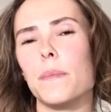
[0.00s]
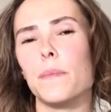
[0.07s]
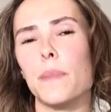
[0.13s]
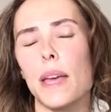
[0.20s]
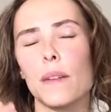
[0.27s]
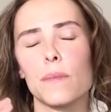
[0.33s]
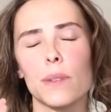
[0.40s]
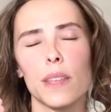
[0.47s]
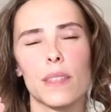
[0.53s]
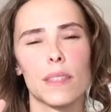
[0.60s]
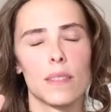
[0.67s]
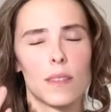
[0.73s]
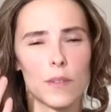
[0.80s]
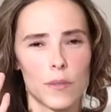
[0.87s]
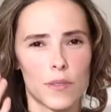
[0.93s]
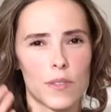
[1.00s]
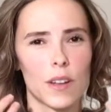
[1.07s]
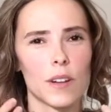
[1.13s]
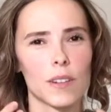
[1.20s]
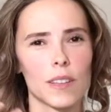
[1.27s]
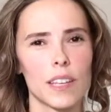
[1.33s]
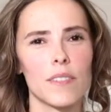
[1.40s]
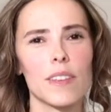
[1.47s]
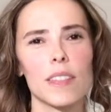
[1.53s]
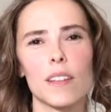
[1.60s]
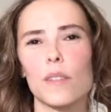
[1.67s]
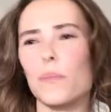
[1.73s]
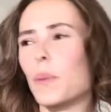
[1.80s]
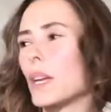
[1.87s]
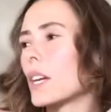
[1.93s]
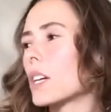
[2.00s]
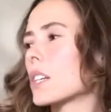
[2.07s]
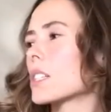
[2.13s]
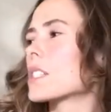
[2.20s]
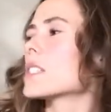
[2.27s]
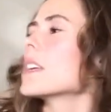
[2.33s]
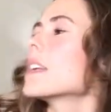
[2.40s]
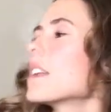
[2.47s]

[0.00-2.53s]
Men with, if they're leaving their beards,